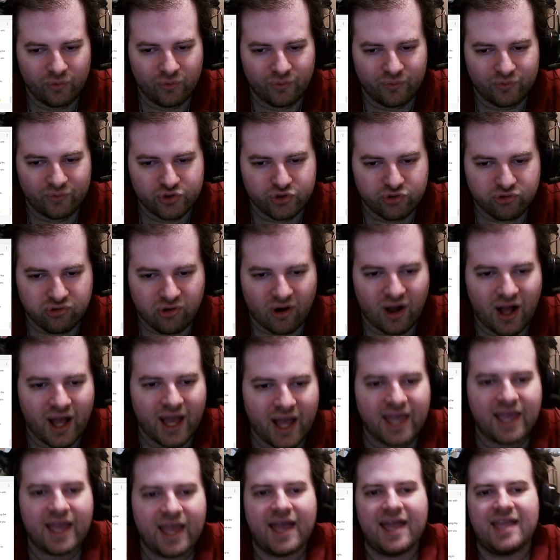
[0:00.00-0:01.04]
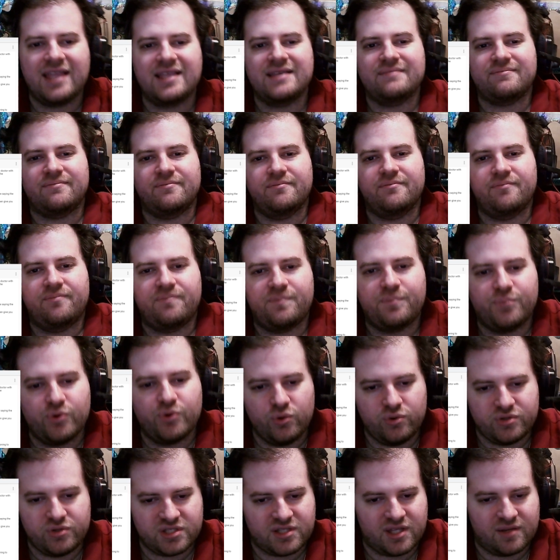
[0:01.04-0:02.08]
try and
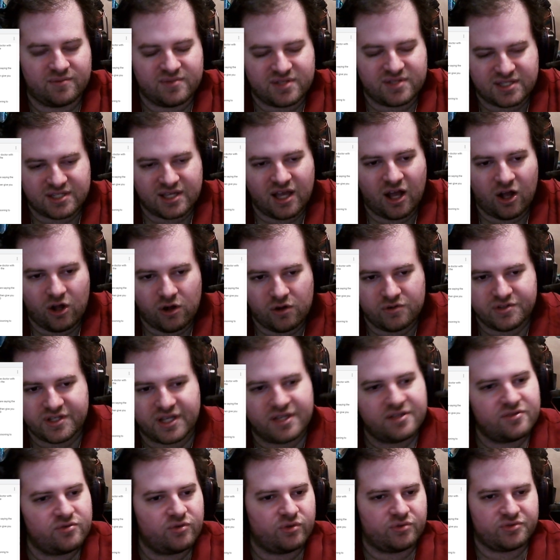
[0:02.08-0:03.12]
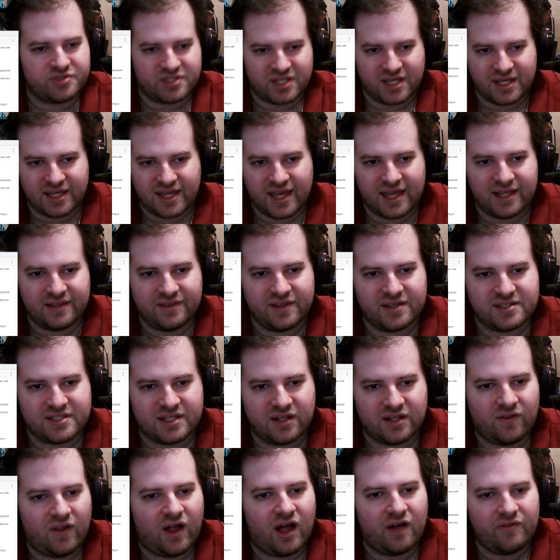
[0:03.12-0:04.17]
boost themselves, and you'll see again this
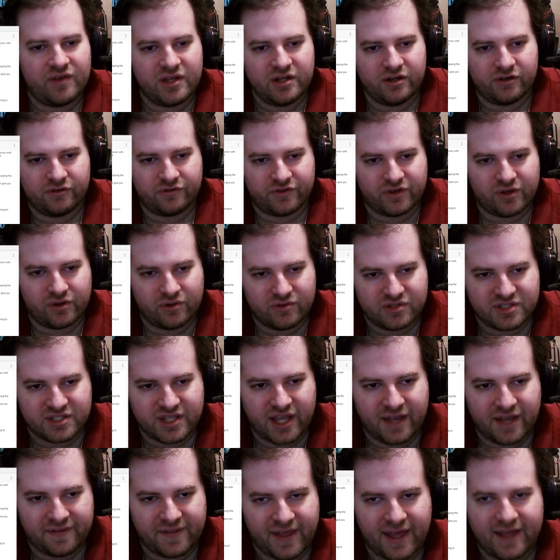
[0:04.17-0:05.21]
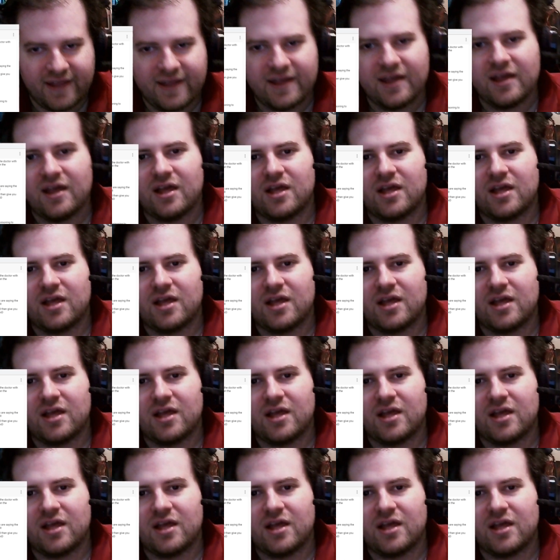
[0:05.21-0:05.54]
in a lot of interviews, saying that,